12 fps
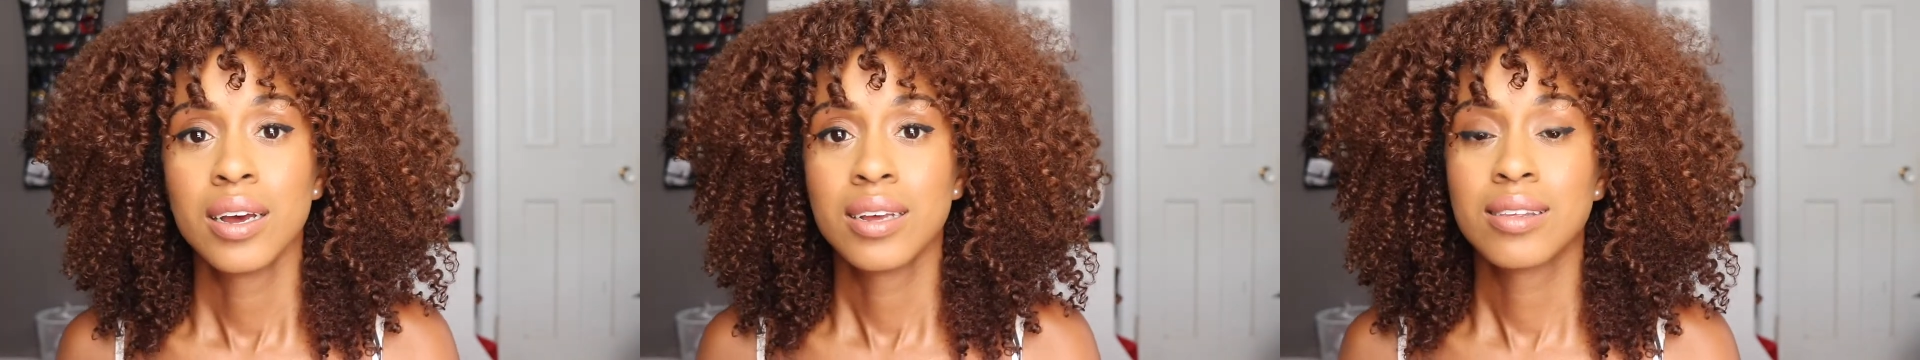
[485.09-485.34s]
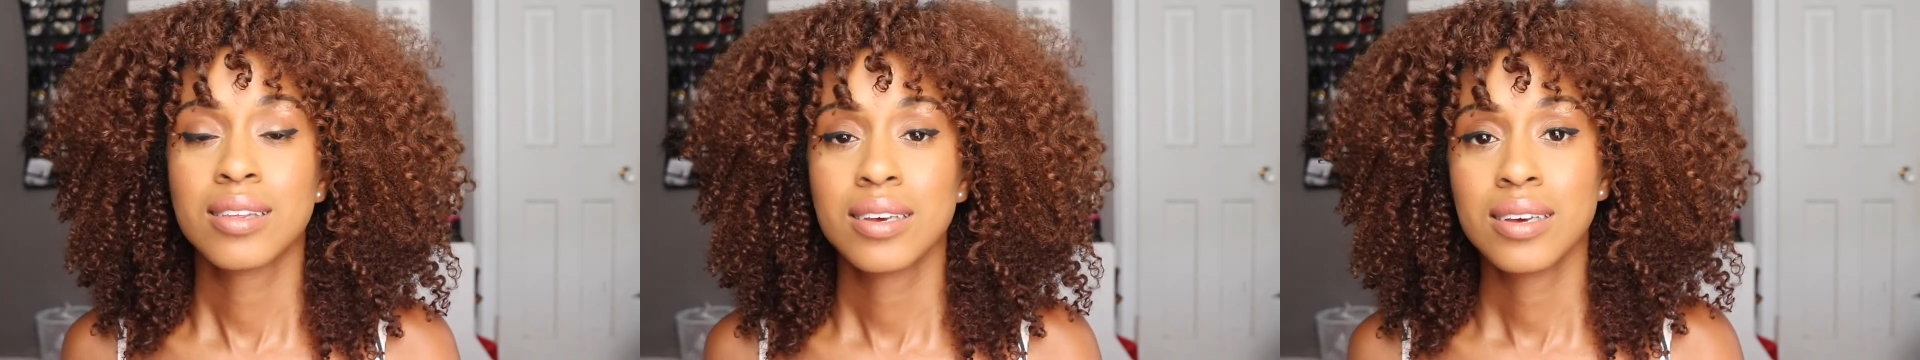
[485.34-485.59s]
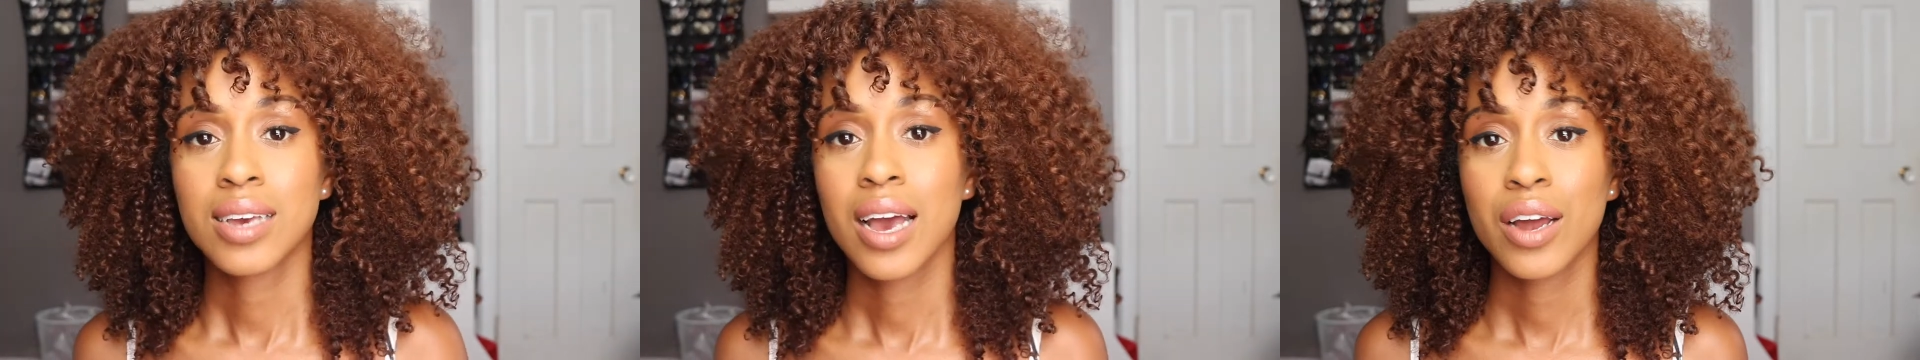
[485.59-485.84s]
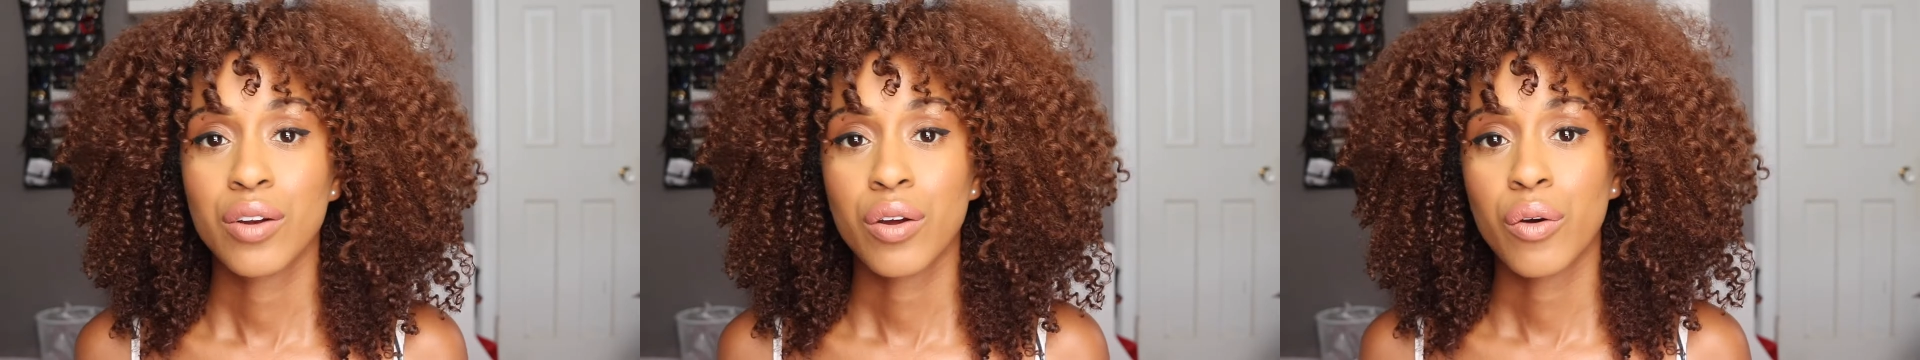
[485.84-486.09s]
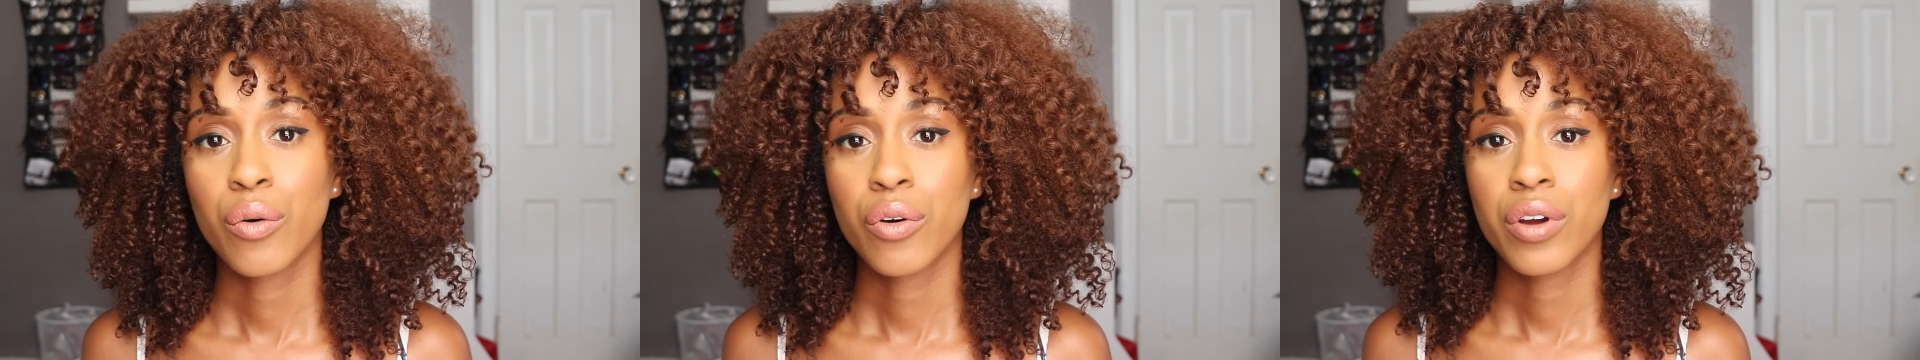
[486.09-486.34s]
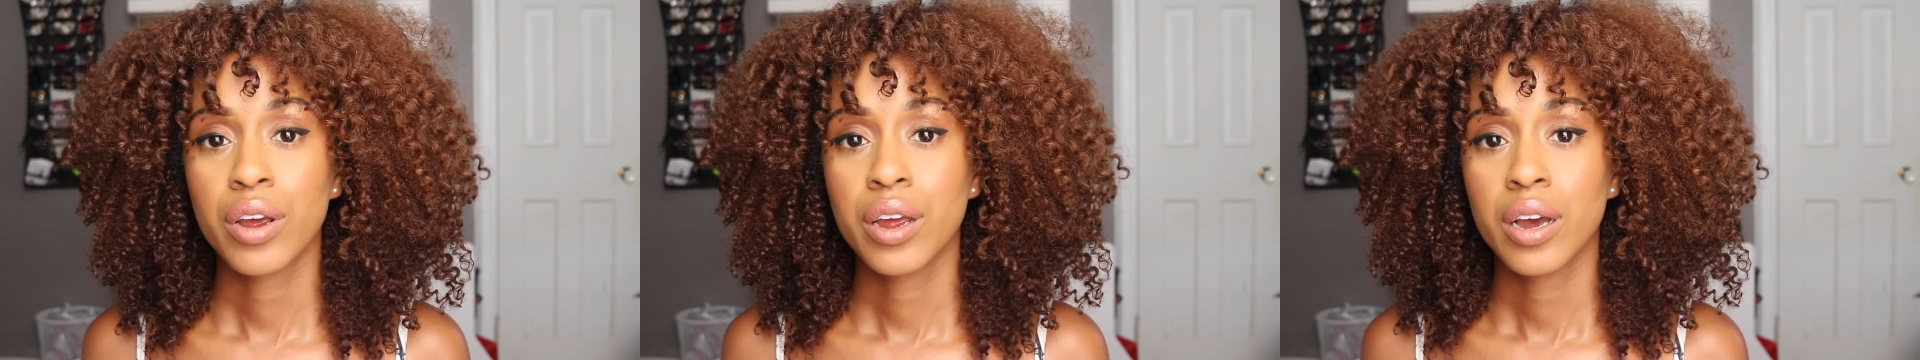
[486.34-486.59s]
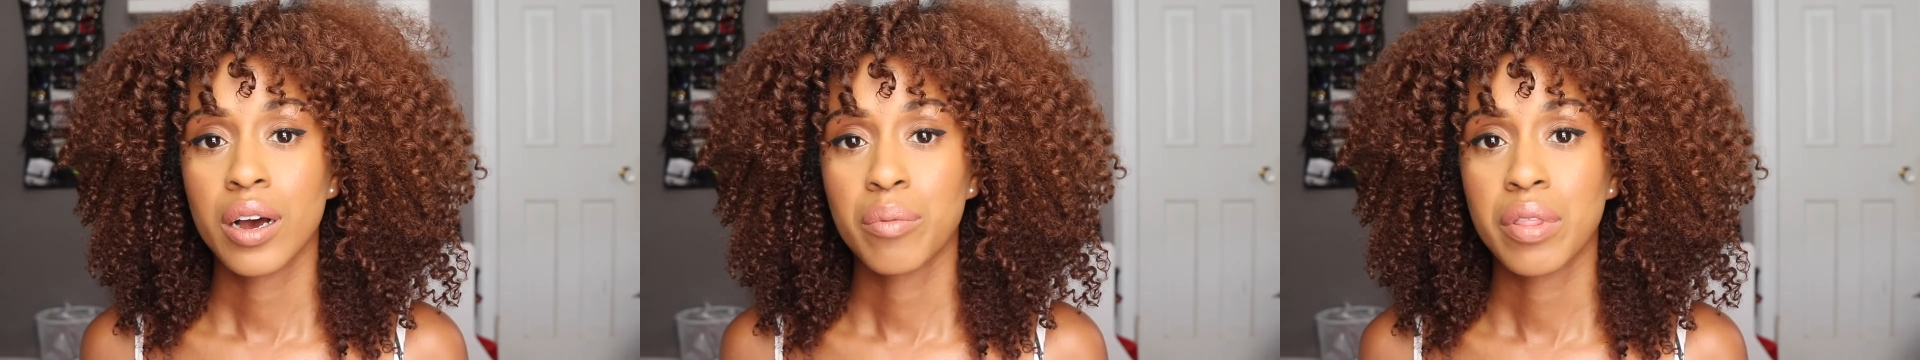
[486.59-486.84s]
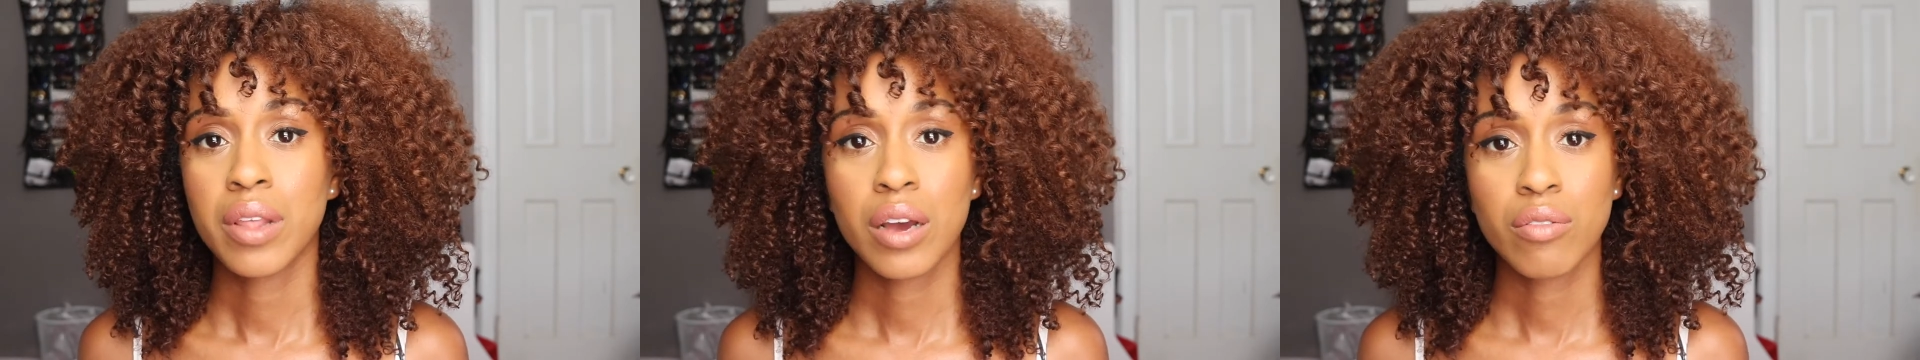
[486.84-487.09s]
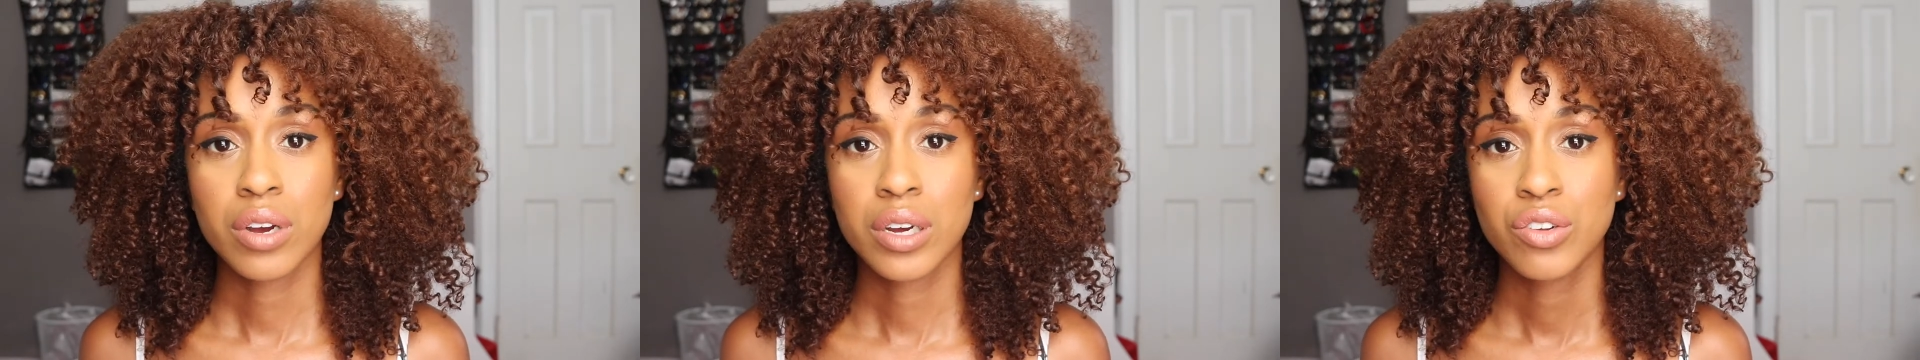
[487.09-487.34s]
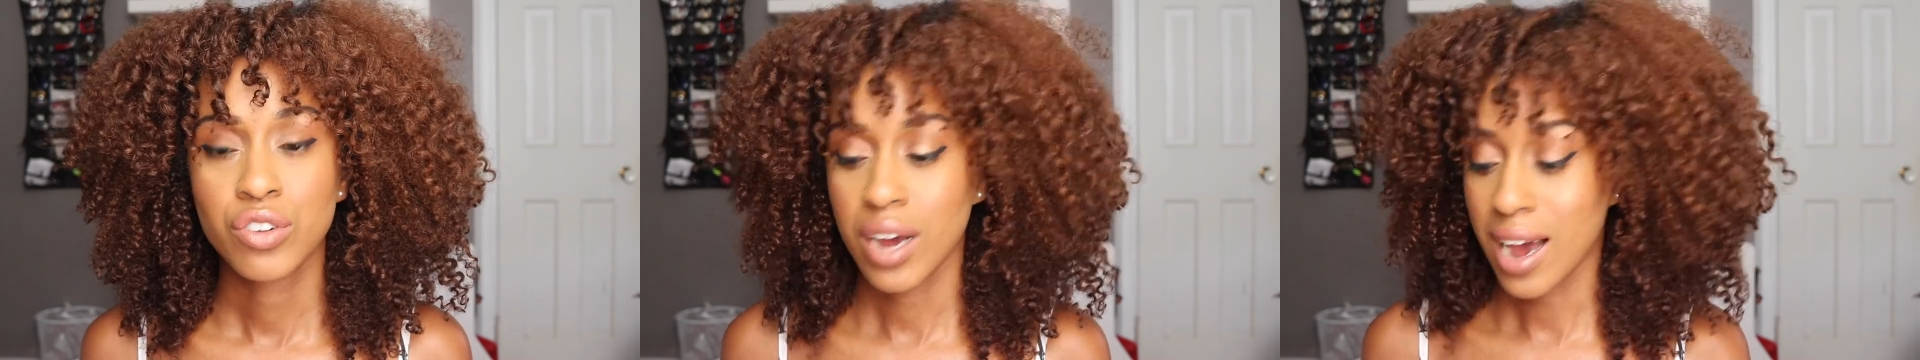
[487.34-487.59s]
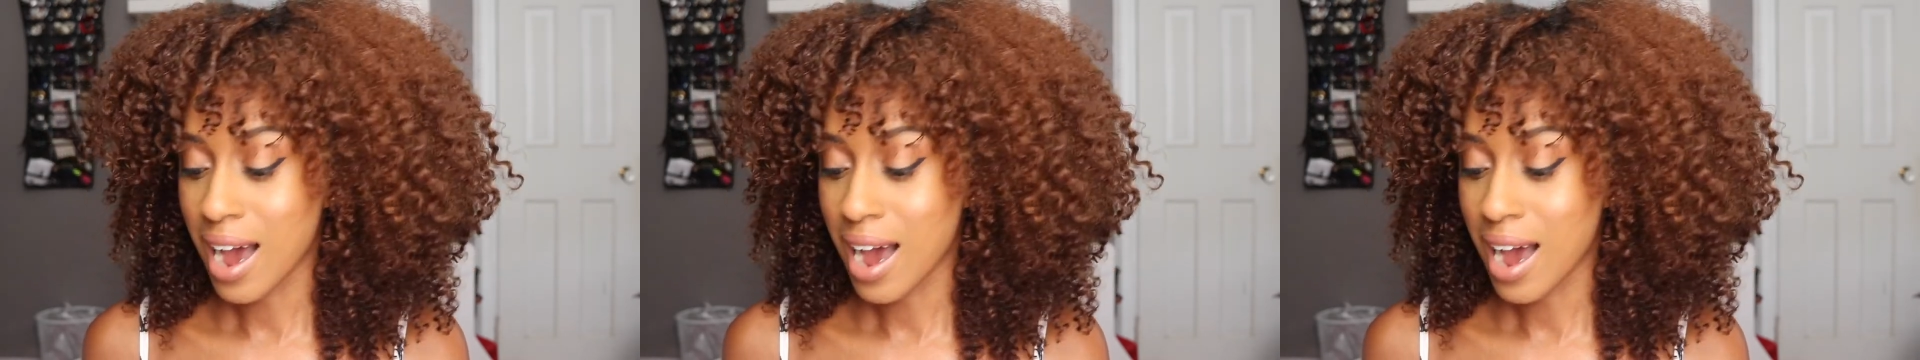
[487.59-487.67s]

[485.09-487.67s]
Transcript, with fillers: C category, um, in that range,